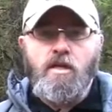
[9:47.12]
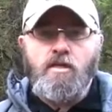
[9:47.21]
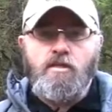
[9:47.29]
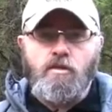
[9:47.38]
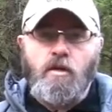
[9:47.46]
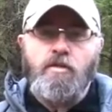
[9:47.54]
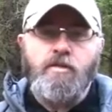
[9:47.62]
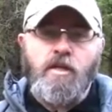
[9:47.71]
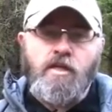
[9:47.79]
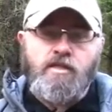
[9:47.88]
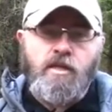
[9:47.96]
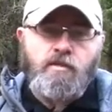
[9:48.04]
So I think
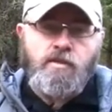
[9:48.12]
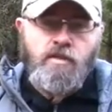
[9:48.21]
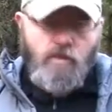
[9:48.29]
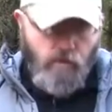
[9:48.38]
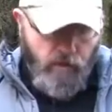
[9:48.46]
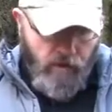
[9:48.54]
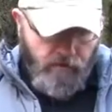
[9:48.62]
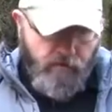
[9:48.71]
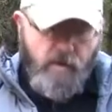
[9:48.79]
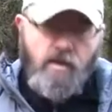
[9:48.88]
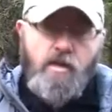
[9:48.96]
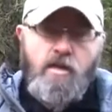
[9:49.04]
Arcteryx could
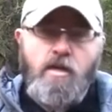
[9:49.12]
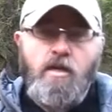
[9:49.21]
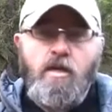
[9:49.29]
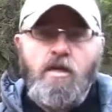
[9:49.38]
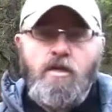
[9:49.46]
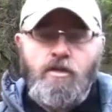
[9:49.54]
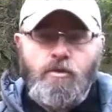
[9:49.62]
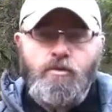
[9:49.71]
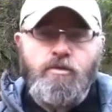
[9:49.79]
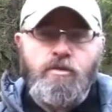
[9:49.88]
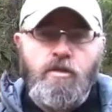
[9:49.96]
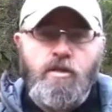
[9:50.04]
have
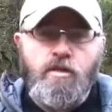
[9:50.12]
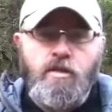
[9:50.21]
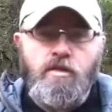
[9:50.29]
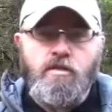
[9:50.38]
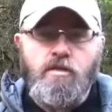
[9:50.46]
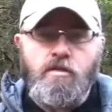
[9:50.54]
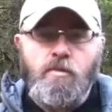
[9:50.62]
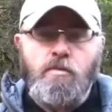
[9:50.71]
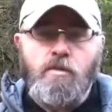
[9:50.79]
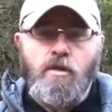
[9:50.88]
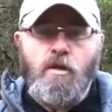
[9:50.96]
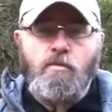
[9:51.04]
used these
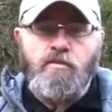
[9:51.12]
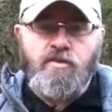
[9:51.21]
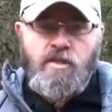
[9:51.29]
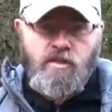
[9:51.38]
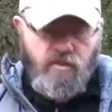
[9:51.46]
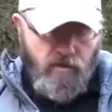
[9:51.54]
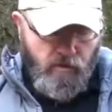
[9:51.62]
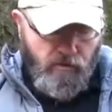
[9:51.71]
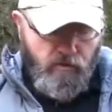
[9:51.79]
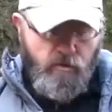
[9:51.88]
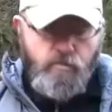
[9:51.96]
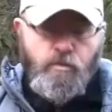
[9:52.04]
maybe a couple of sets
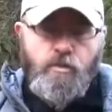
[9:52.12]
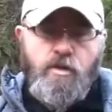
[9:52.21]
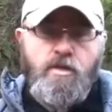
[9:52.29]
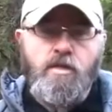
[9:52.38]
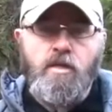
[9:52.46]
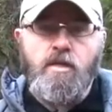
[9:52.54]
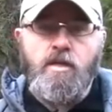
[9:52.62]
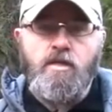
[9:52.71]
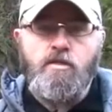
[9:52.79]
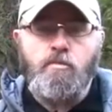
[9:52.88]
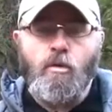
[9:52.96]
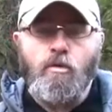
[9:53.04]
to put in a
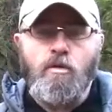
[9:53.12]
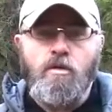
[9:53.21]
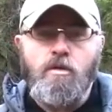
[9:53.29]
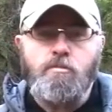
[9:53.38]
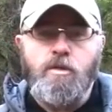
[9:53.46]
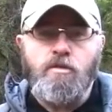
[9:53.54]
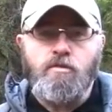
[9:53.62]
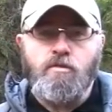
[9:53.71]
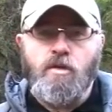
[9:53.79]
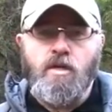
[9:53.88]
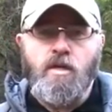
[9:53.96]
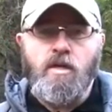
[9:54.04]
small piece of
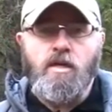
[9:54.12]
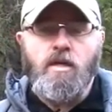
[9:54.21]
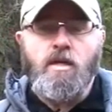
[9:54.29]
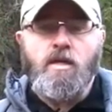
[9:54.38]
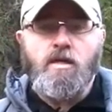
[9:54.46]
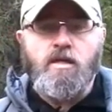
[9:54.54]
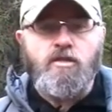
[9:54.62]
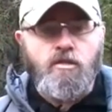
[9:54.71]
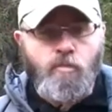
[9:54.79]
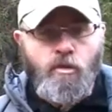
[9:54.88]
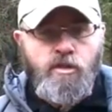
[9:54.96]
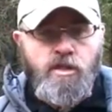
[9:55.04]
string here. It's a
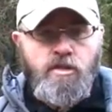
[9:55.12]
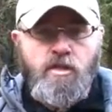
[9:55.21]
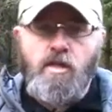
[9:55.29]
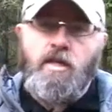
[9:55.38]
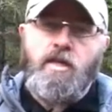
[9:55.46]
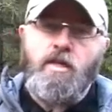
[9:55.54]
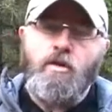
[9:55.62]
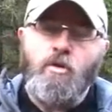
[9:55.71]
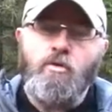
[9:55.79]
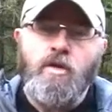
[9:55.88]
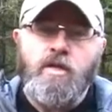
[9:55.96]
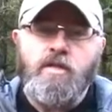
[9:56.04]
small detail, and I
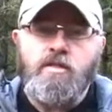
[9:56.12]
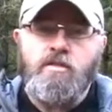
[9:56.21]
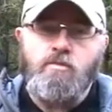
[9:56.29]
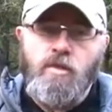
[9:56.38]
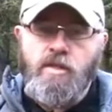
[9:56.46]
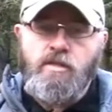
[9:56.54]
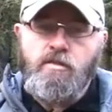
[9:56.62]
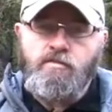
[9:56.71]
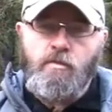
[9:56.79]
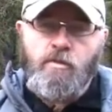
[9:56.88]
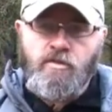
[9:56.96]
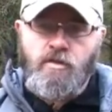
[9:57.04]
know that it's really easy
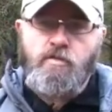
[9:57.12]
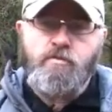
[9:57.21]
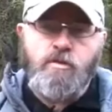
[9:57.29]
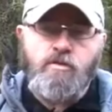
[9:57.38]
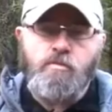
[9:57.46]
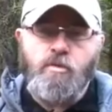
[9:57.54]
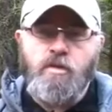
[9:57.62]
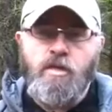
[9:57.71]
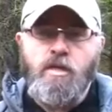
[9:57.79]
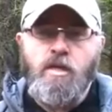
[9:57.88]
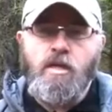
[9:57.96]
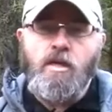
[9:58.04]
for myself just to put it
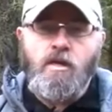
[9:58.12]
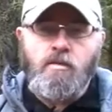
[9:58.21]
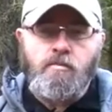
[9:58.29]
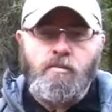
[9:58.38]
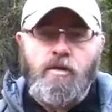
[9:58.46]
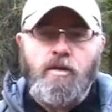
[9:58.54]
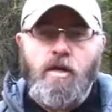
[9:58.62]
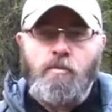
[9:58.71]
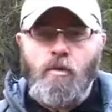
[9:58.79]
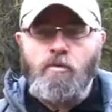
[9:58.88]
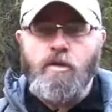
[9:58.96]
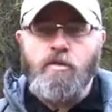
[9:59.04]
in, but I'm
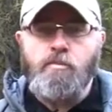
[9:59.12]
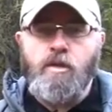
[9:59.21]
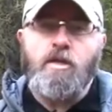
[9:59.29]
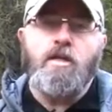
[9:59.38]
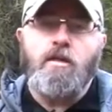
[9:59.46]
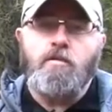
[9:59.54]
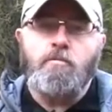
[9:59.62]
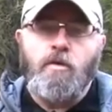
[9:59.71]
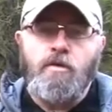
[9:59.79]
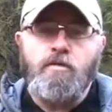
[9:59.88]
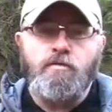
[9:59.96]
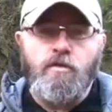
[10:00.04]
already paying a lot of
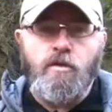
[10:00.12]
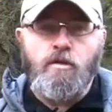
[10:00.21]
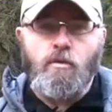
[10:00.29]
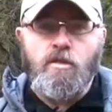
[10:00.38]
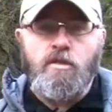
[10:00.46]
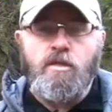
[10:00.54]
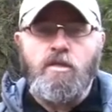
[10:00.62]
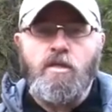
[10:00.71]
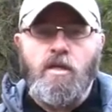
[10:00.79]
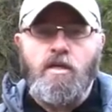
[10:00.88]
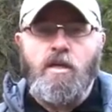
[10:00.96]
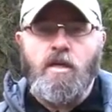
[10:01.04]
money for the quality
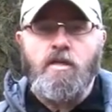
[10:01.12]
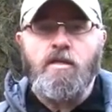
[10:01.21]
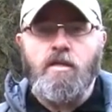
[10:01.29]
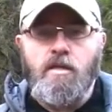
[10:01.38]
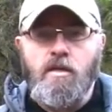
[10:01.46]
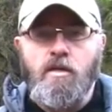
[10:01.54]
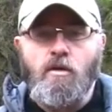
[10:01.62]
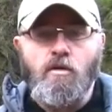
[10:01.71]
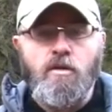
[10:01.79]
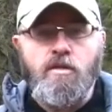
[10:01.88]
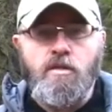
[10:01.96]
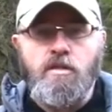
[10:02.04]
and all
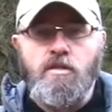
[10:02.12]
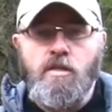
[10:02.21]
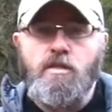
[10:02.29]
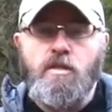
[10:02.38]
the detail, the